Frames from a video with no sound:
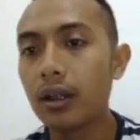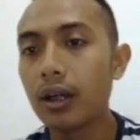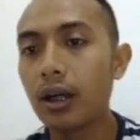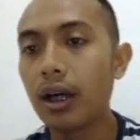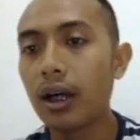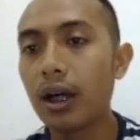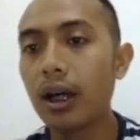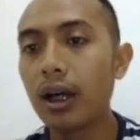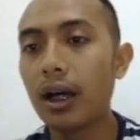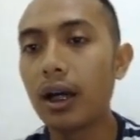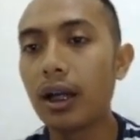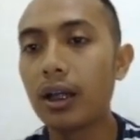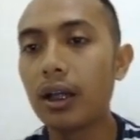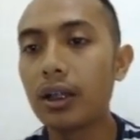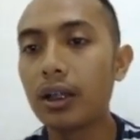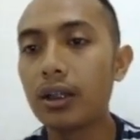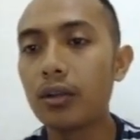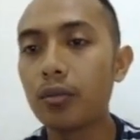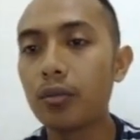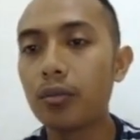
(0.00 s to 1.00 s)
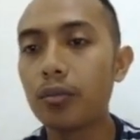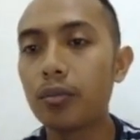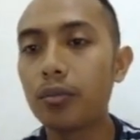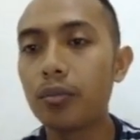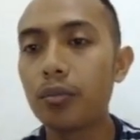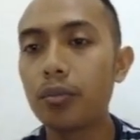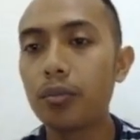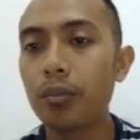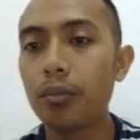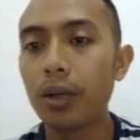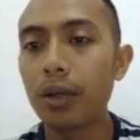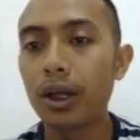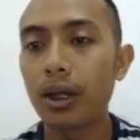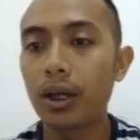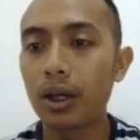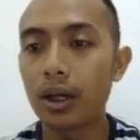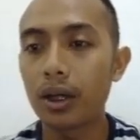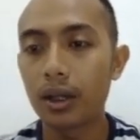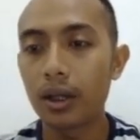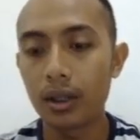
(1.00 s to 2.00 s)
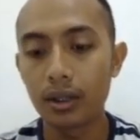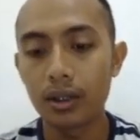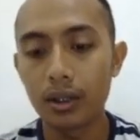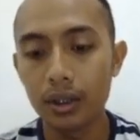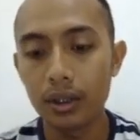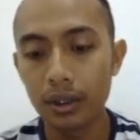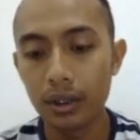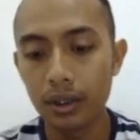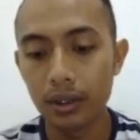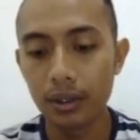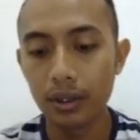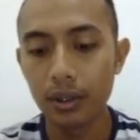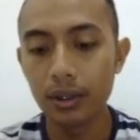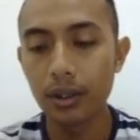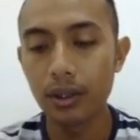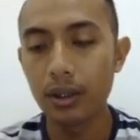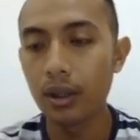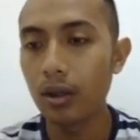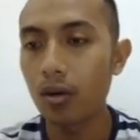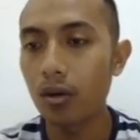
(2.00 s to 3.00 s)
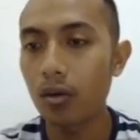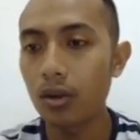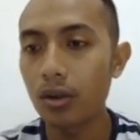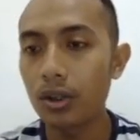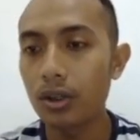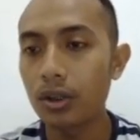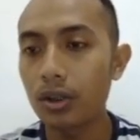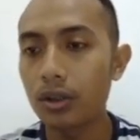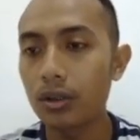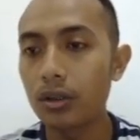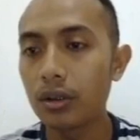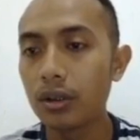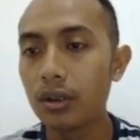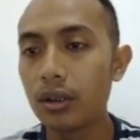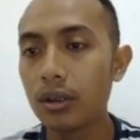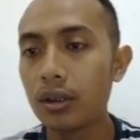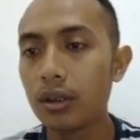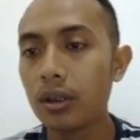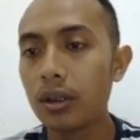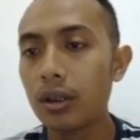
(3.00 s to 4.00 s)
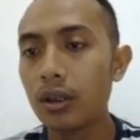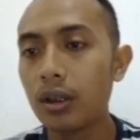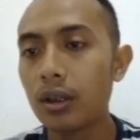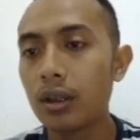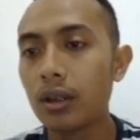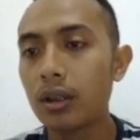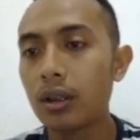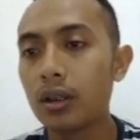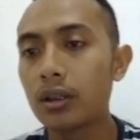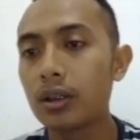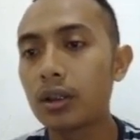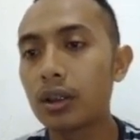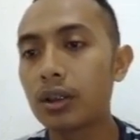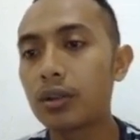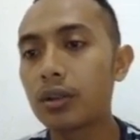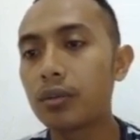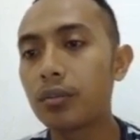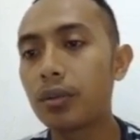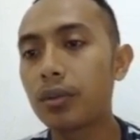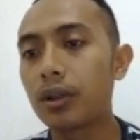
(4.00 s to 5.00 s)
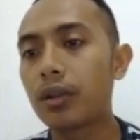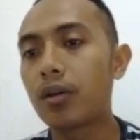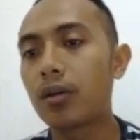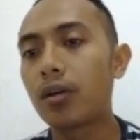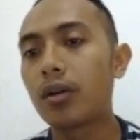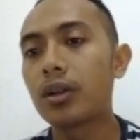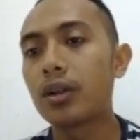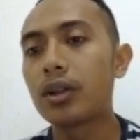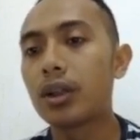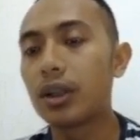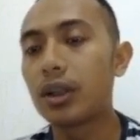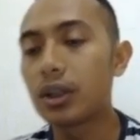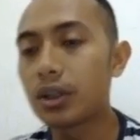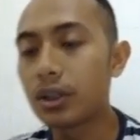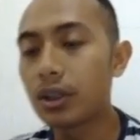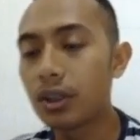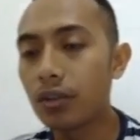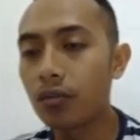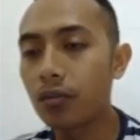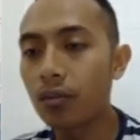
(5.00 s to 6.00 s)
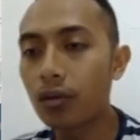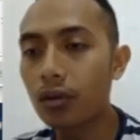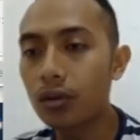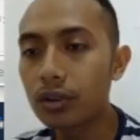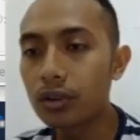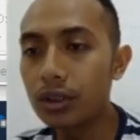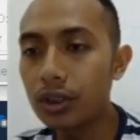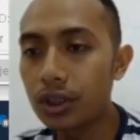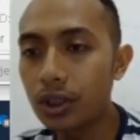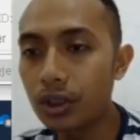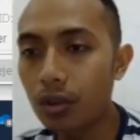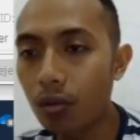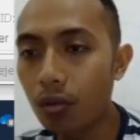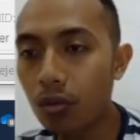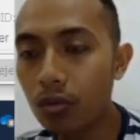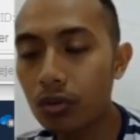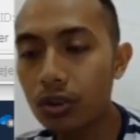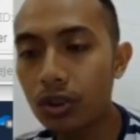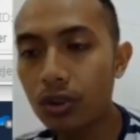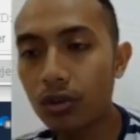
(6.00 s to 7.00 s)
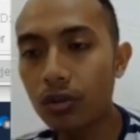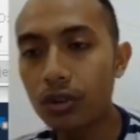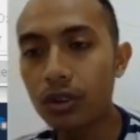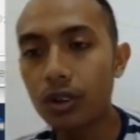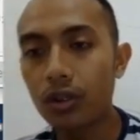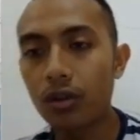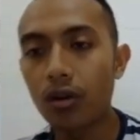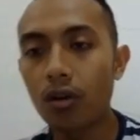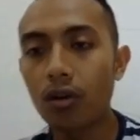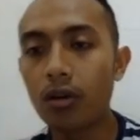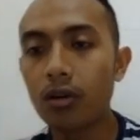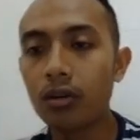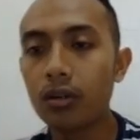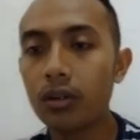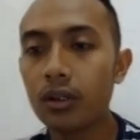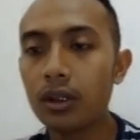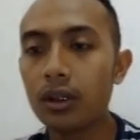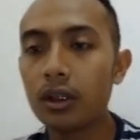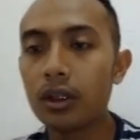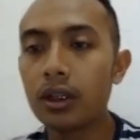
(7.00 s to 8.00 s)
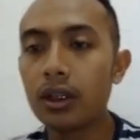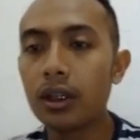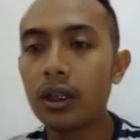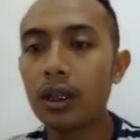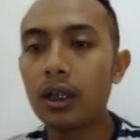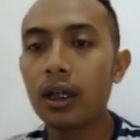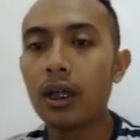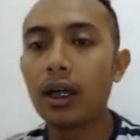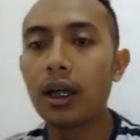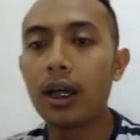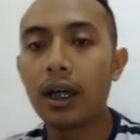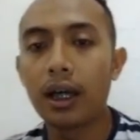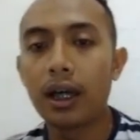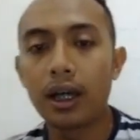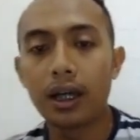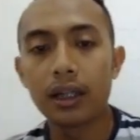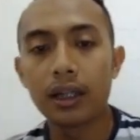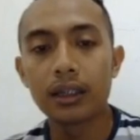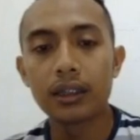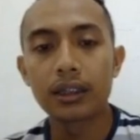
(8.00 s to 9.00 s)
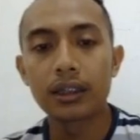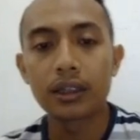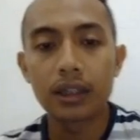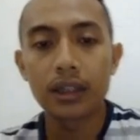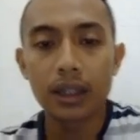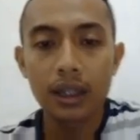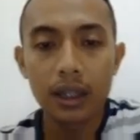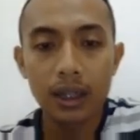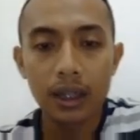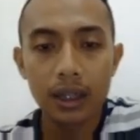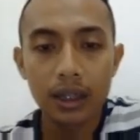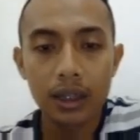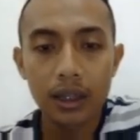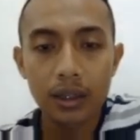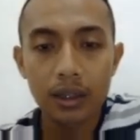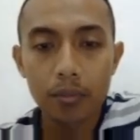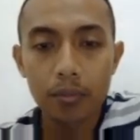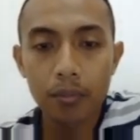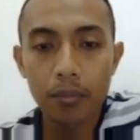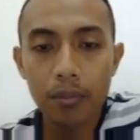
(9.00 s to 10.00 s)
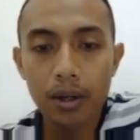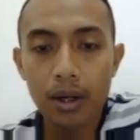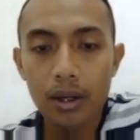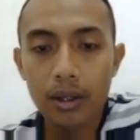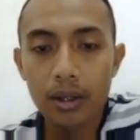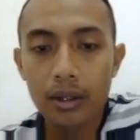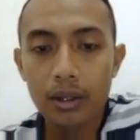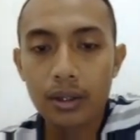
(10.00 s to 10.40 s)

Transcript: and you pick the origin. Just pick the origin is default 0, 0, 0, and select the part